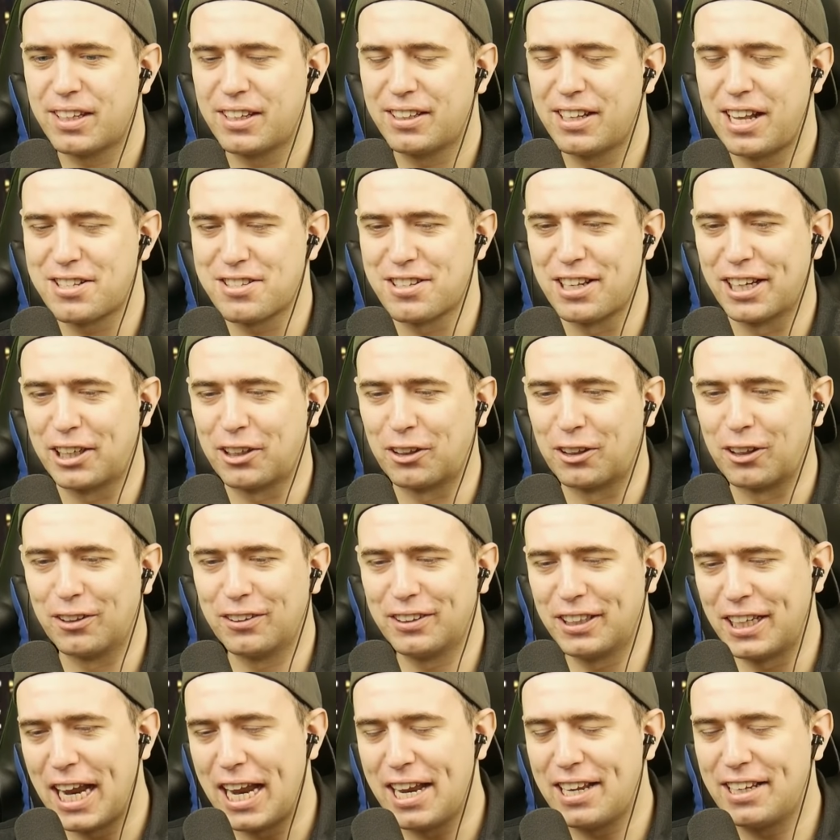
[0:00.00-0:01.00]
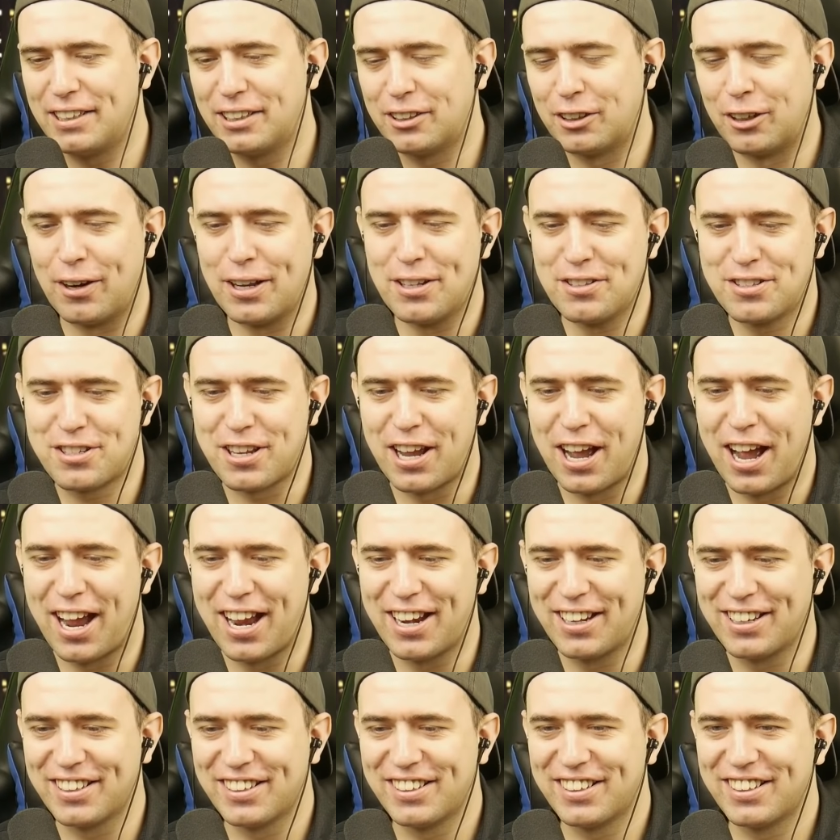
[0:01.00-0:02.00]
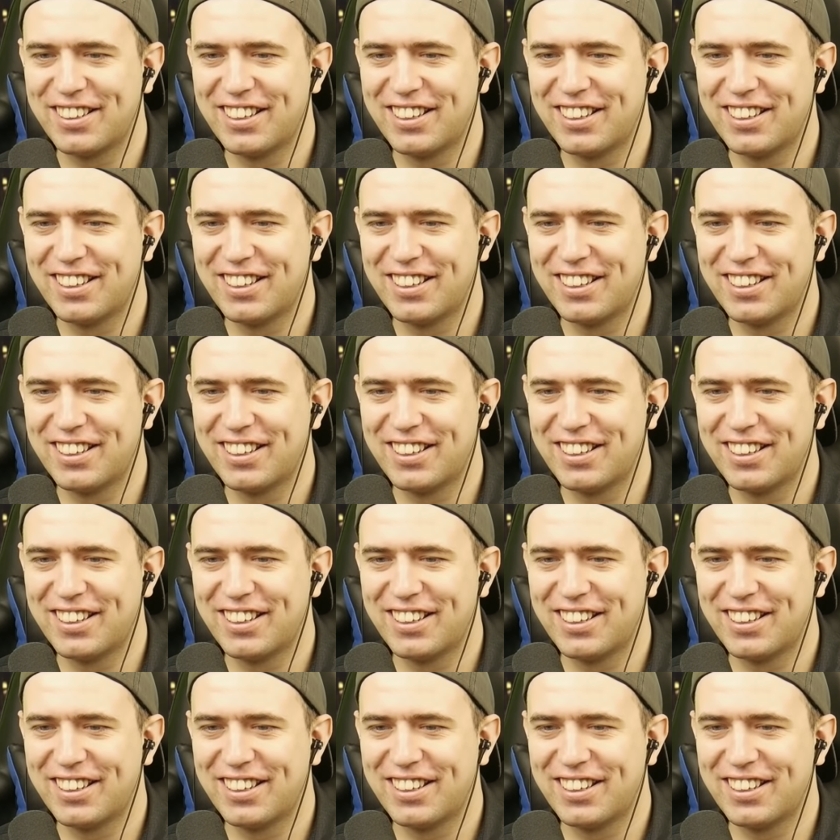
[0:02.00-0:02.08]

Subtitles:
That's like her inside.